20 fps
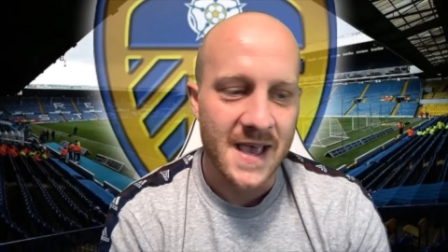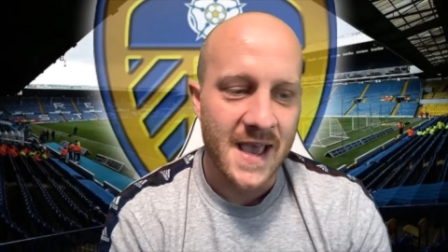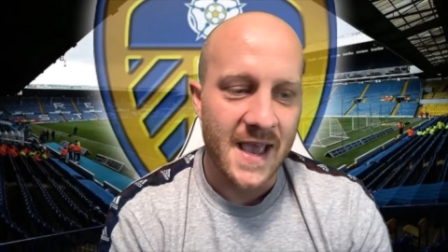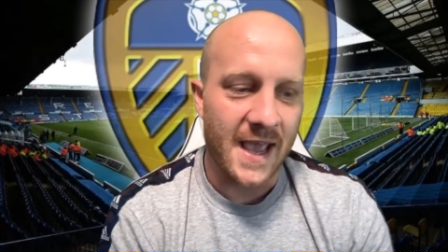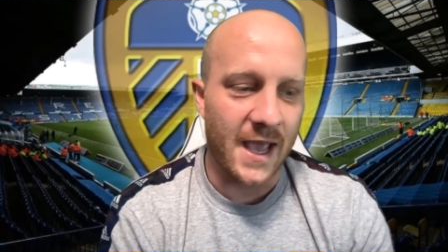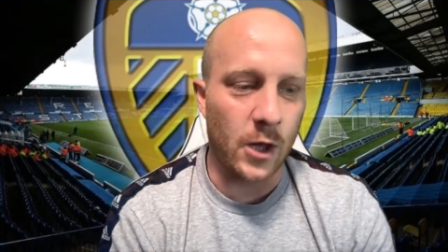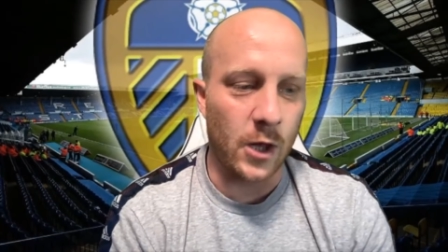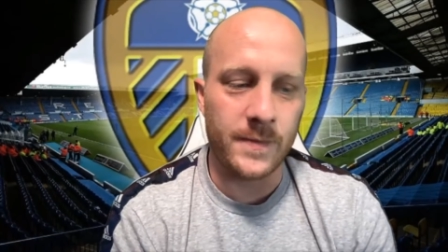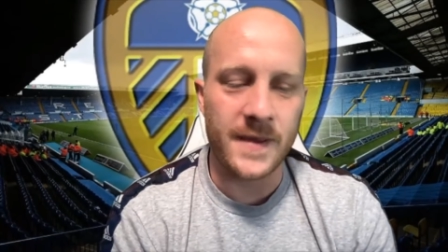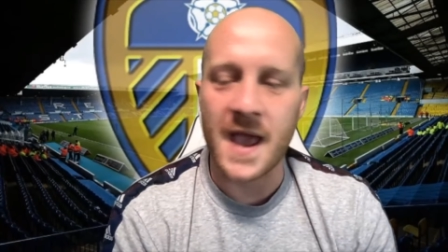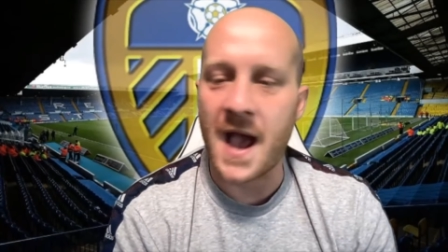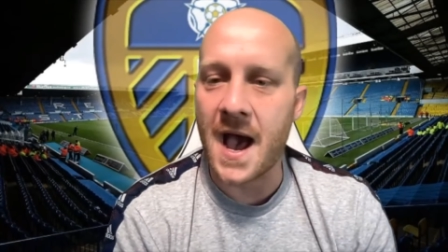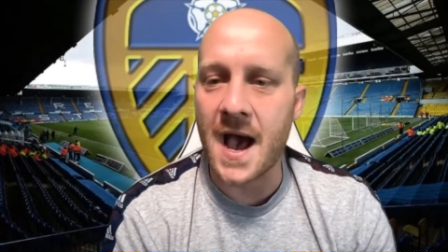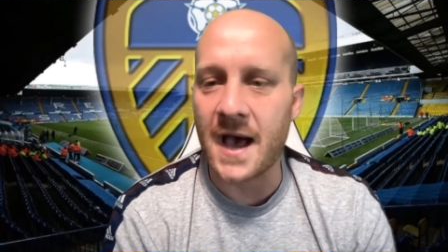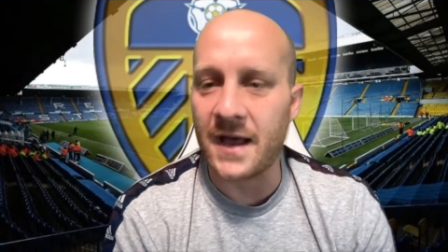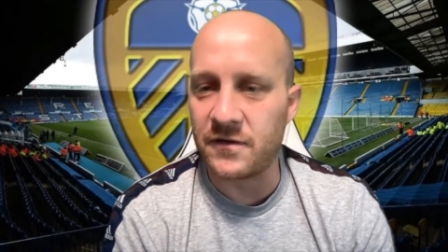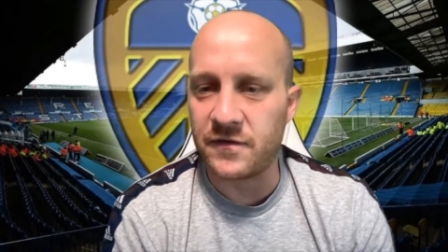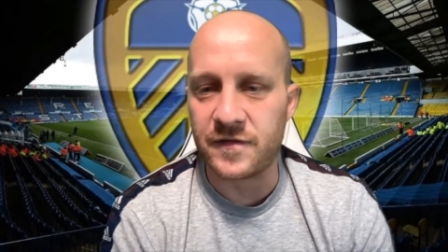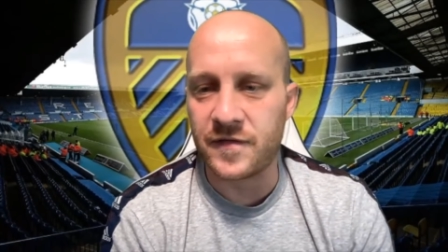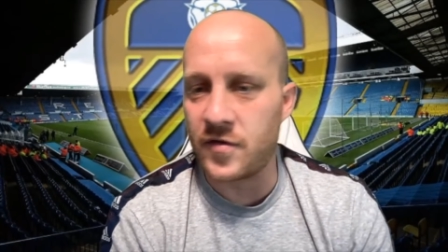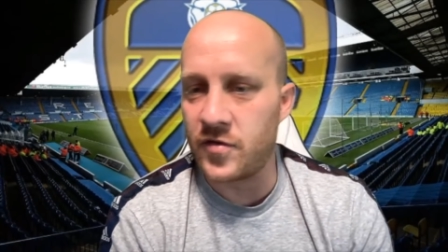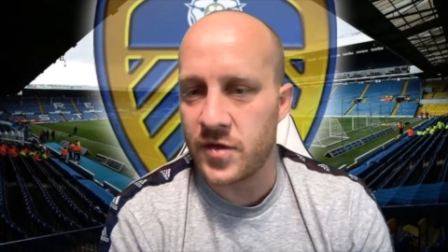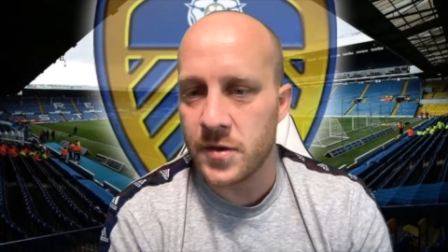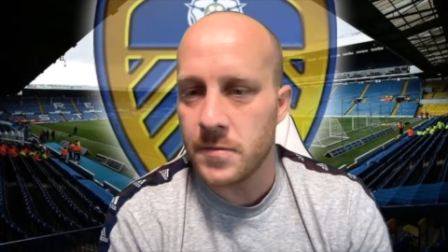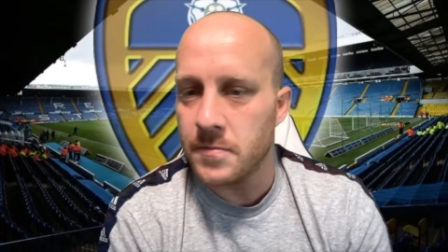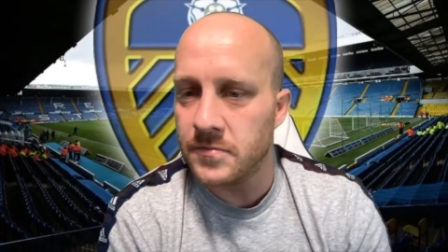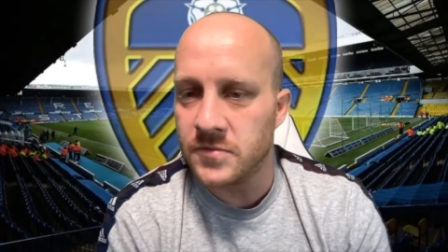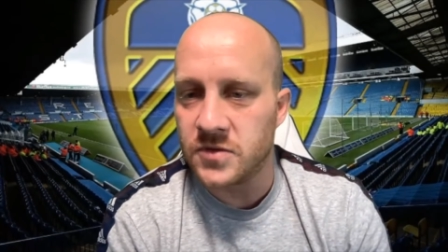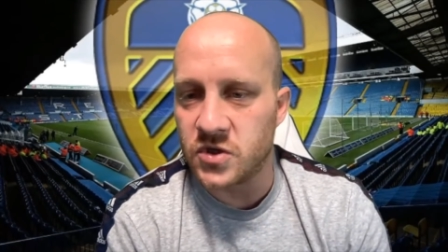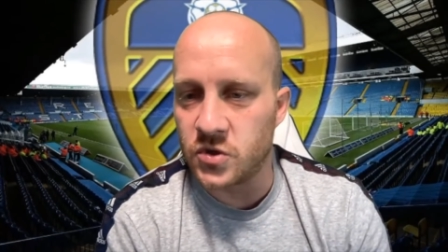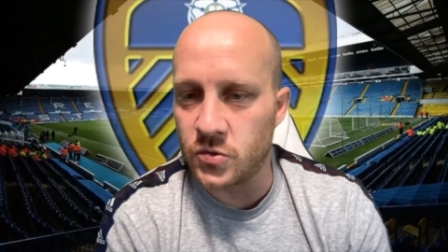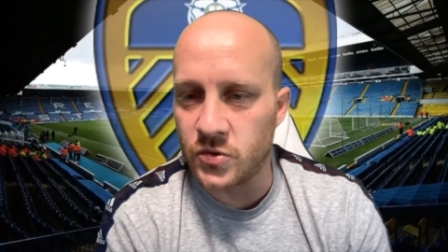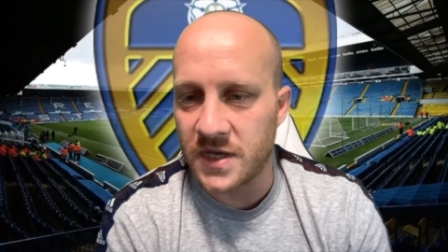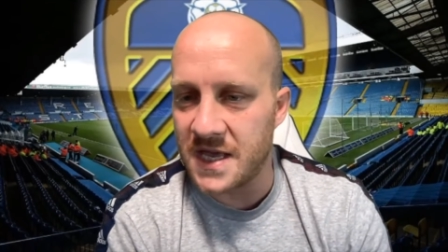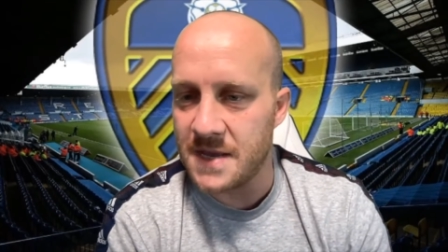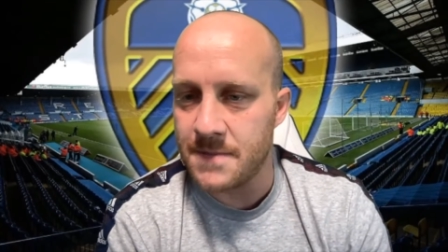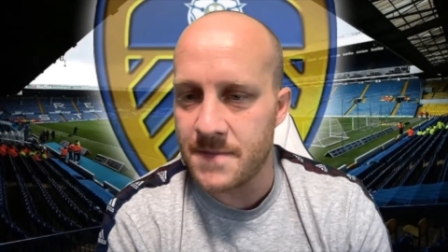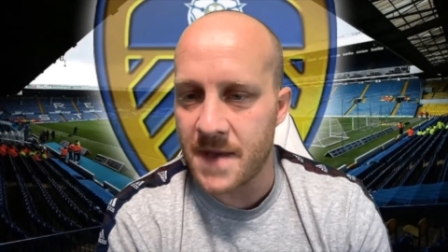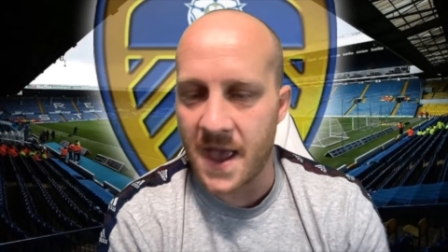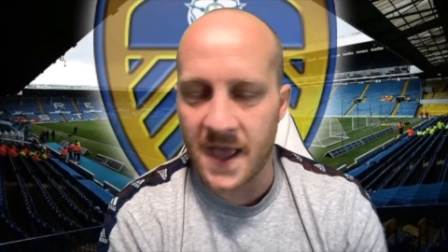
it'll be hard for them to keep.